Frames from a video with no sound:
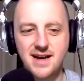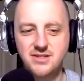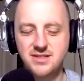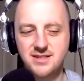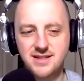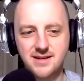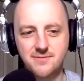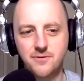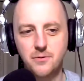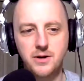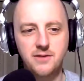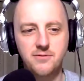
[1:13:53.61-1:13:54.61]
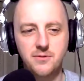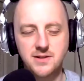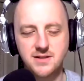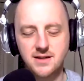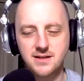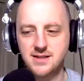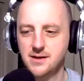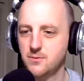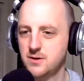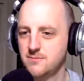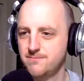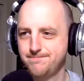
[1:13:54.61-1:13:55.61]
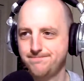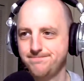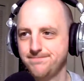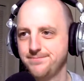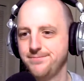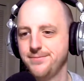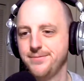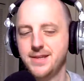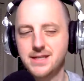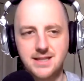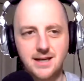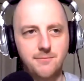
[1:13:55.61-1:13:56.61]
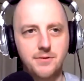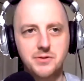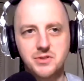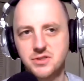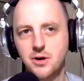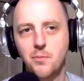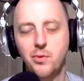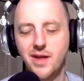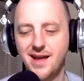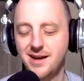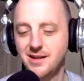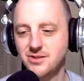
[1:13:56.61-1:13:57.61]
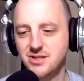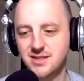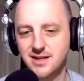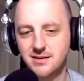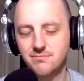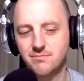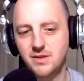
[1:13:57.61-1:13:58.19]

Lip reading: I just like for whatever reason, it's like if there's a certain planet, you just like,